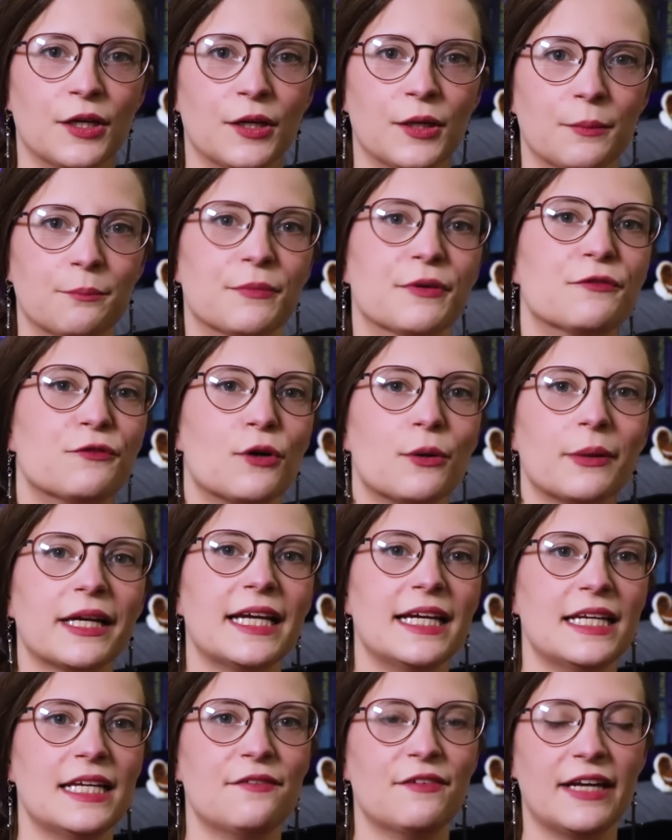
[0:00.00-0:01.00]
Before we
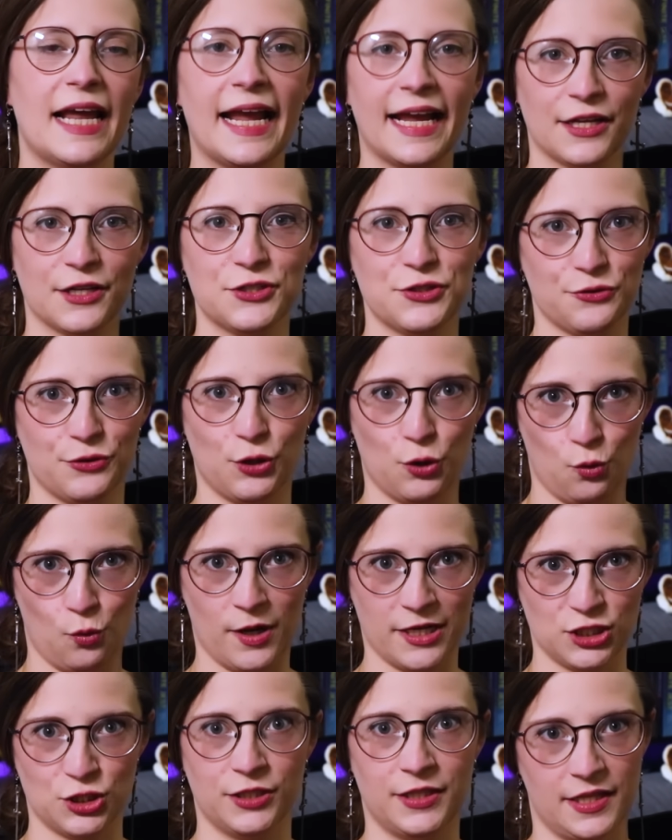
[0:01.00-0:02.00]
can even answer the
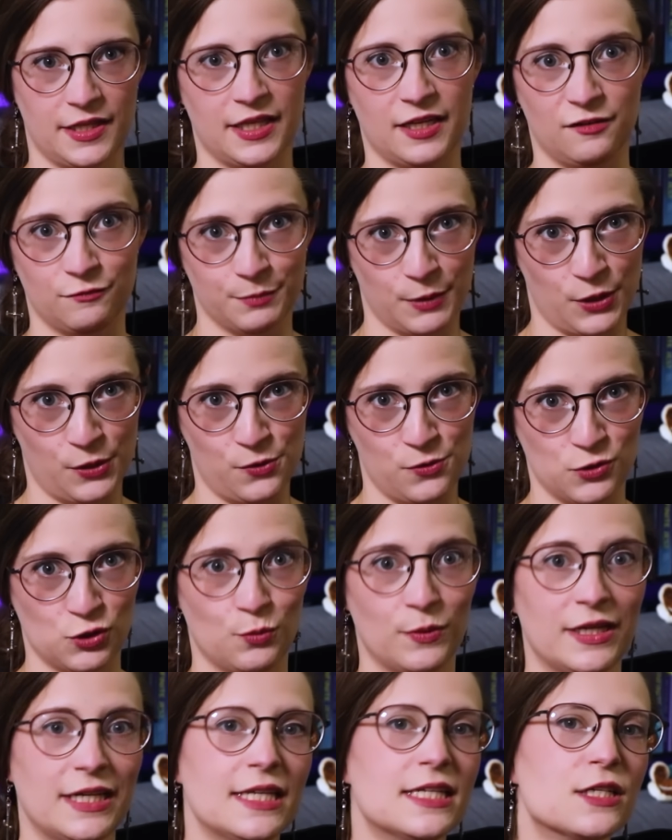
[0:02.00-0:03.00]
question that they've posed,
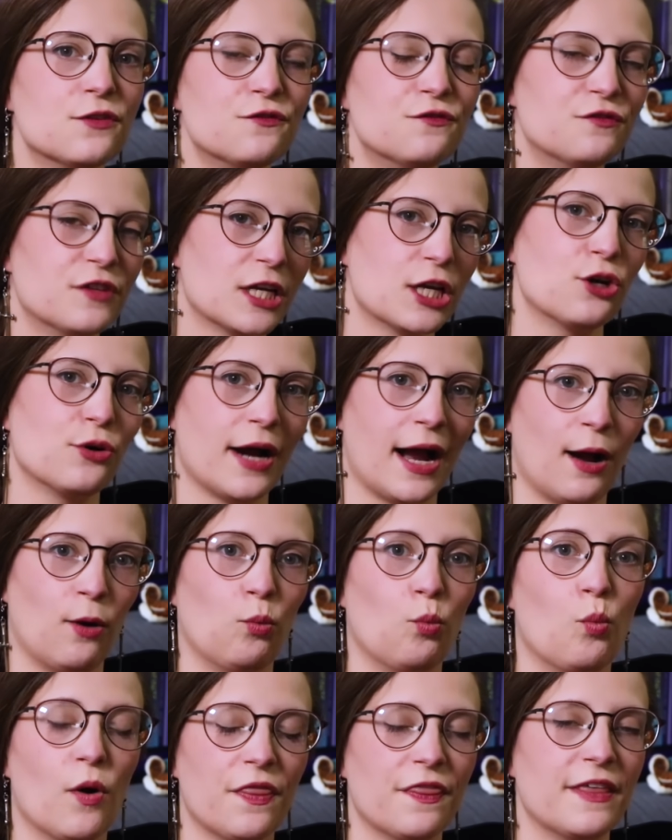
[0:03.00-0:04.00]
we need to figure out
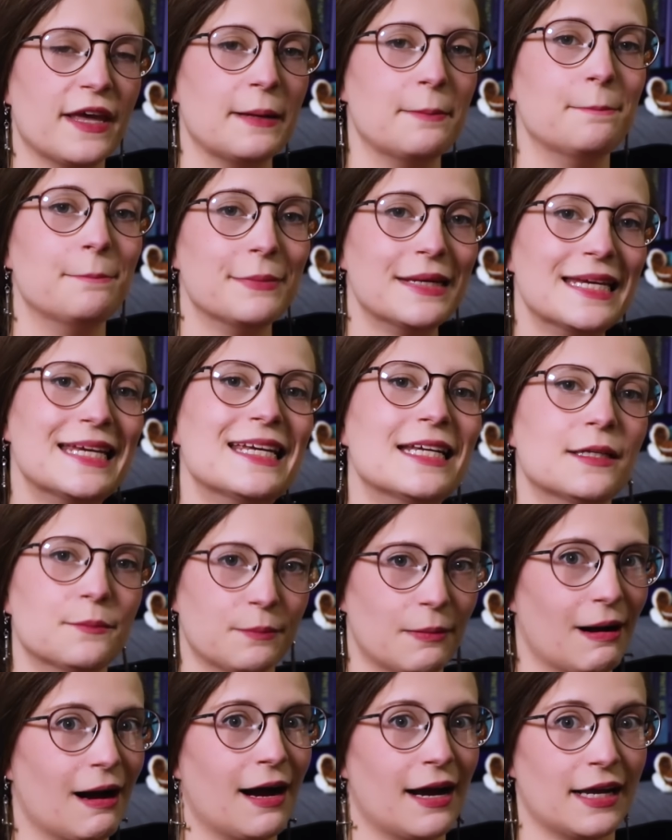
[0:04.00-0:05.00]
what they mean
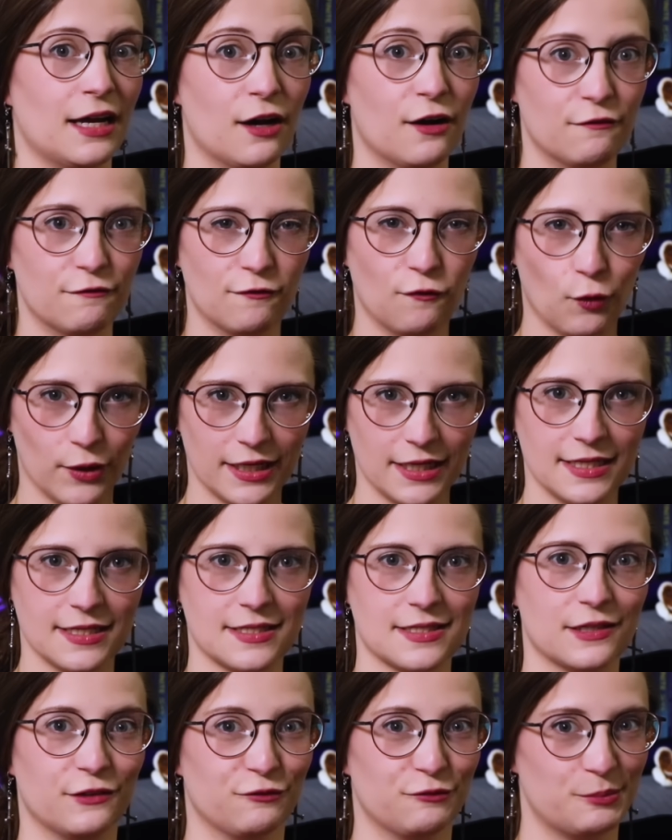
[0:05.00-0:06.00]
by avoidance
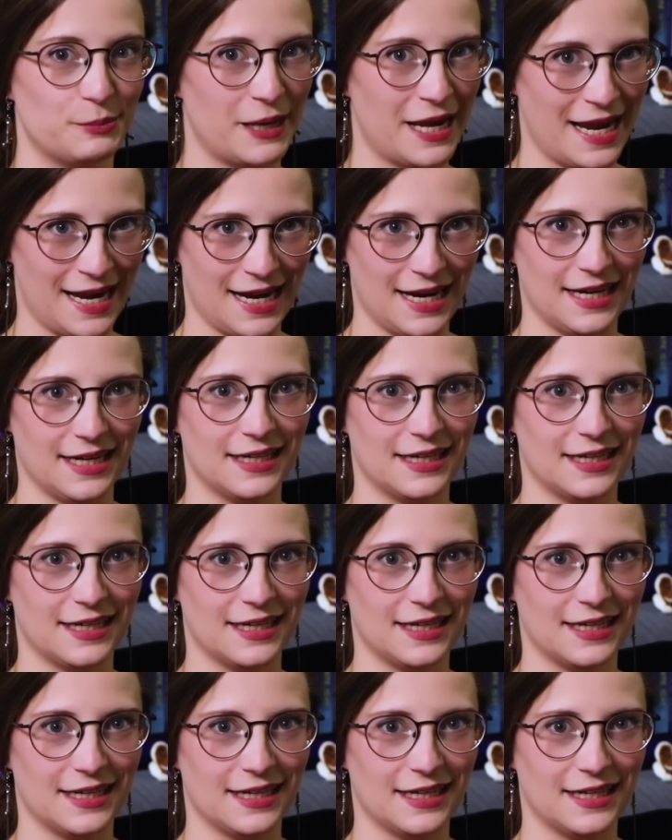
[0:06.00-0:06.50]
of pain,